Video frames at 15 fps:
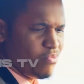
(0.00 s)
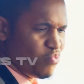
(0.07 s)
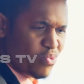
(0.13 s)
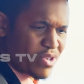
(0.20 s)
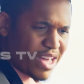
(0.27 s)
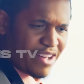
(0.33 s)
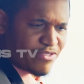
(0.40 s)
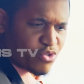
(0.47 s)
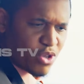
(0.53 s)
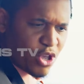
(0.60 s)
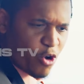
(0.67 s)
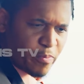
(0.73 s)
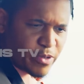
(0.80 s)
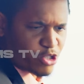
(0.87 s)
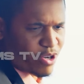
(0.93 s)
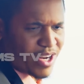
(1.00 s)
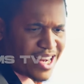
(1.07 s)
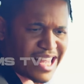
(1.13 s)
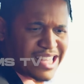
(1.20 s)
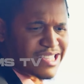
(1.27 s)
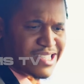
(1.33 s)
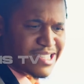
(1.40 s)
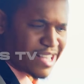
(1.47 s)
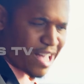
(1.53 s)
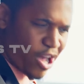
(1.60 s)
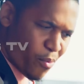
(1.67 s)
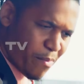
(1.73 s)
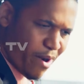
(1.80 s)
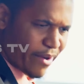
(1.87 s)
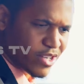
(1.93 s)
We have to help each other. That is how
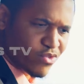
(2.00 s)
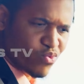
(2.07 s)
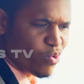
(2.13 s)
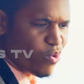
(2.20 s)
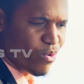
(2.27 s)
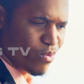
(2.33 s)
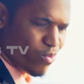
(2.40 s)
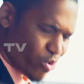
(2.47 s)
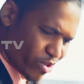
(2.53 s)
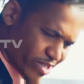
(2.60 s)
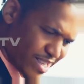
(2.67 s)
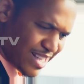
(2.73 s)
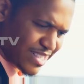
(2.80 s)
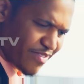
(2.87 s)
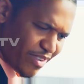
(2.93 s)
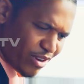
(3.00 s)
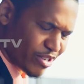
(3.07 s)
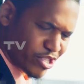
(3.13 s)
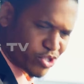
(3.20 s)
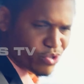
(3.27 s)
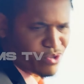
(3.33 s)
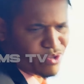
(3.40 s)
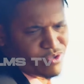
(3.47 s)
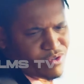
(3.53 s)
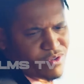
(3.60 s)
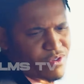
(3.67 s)
marriage works. That's the foundation.